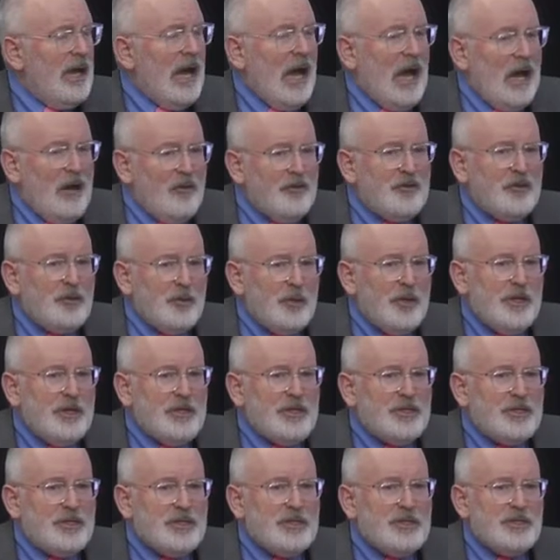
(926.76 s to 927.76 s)

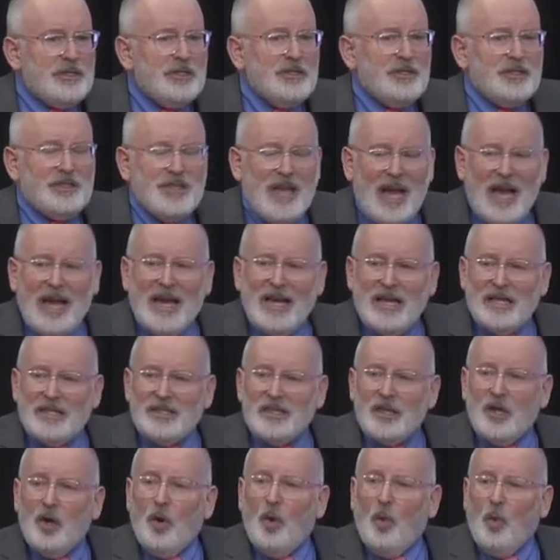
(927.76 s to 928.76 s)
Afterwards,
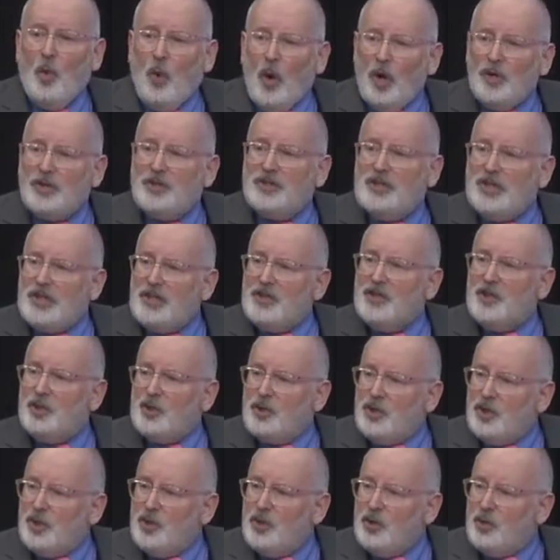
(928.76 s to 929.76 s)
Dad, what did you
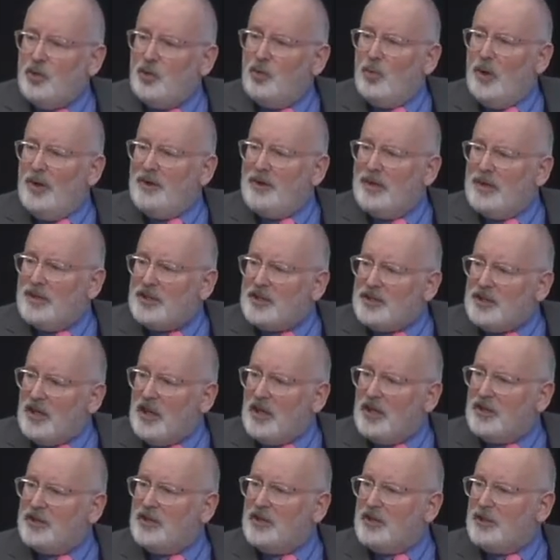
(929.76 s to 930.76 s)
do when they
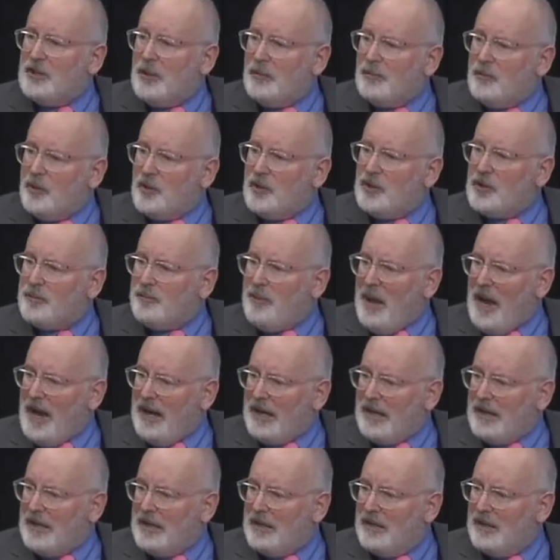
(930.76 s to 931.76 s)
started to push
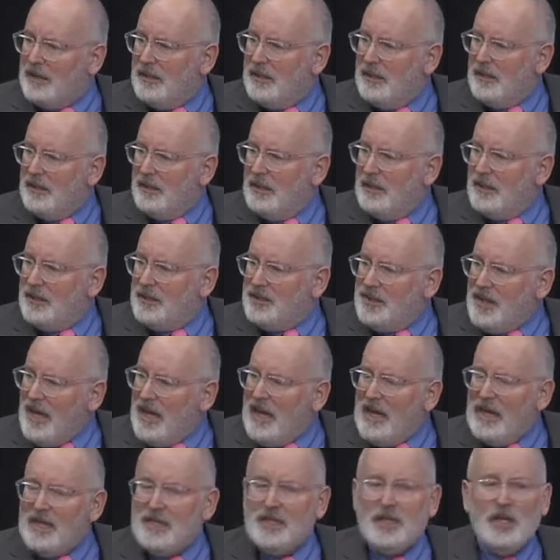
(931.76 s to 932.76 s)
back?
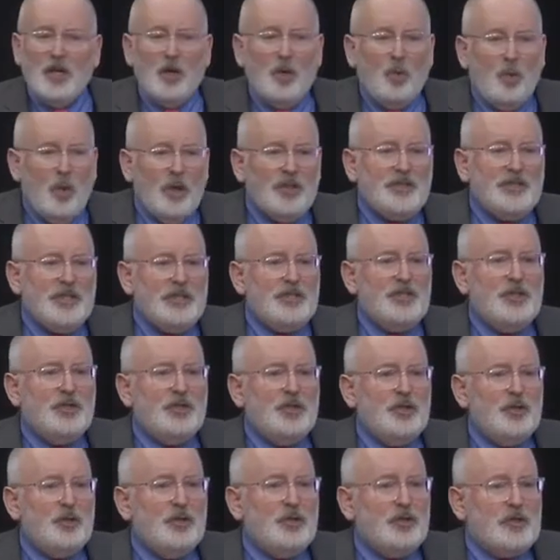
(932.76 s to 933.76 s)
Dad, what did you
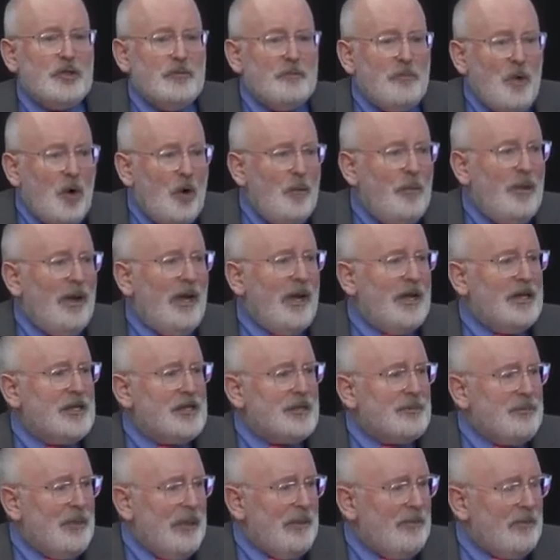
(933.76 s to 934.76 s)
do to
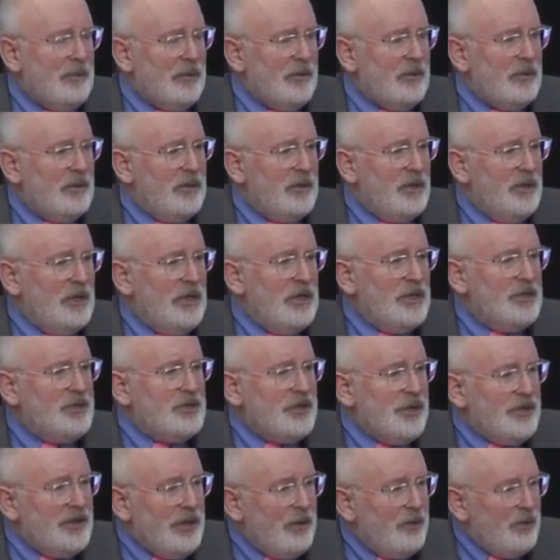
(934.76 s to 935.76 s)
mobilize people
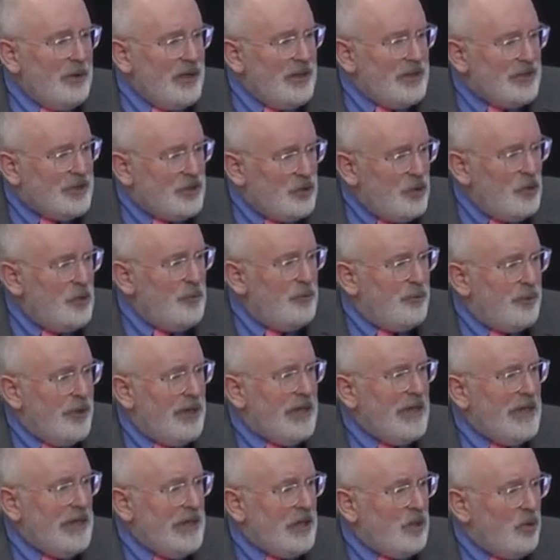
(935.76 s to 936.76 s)
so that we do
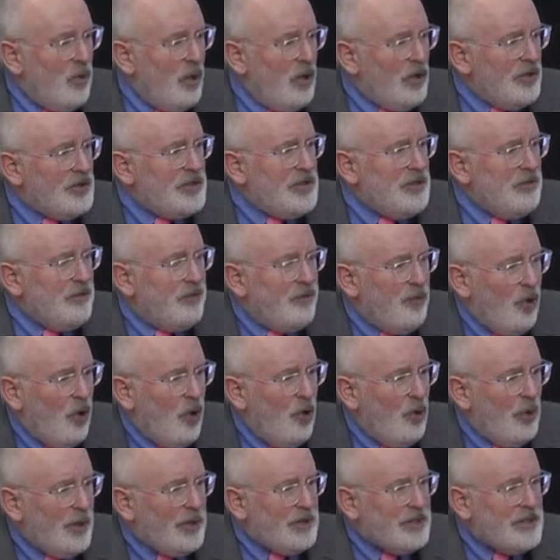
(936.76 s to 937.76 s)
bring equality
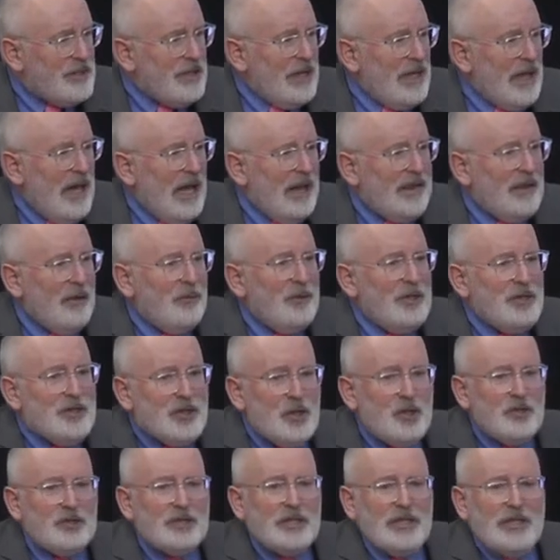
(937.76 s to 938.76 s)
forward and that we
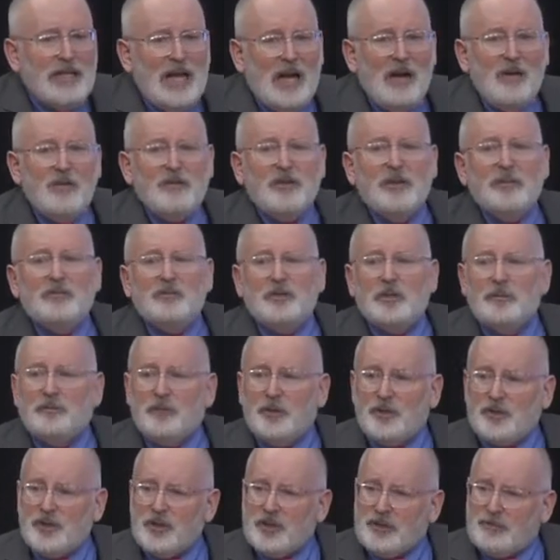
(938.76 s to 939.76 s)
don't allow them to
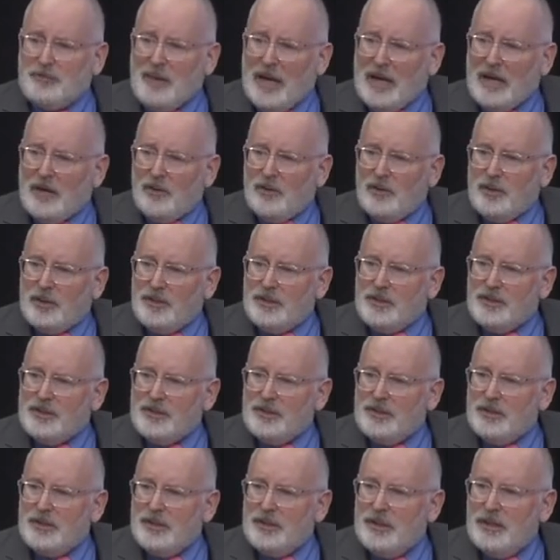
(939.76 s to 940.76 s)
push us
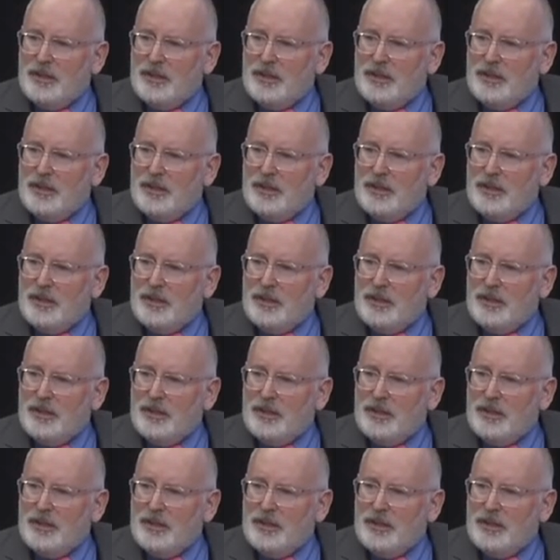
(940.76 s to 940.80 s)
backwards?